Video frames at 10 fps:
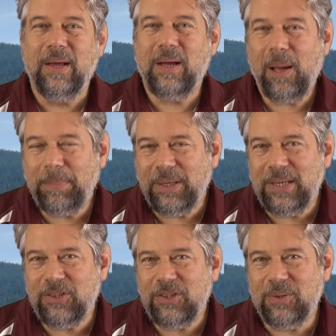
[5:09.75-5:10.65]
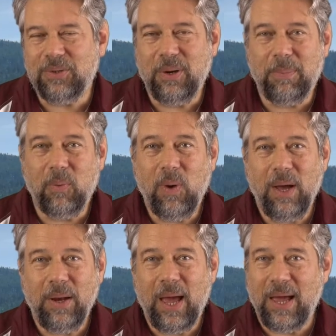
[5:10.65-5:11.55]
Couple of issues. Number
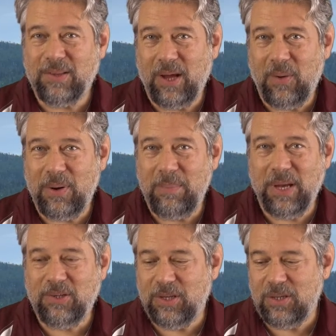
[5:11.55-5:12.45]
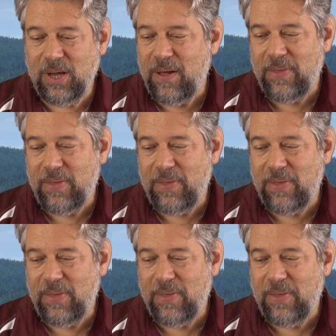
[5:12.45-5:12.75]
one, as I already mentioned,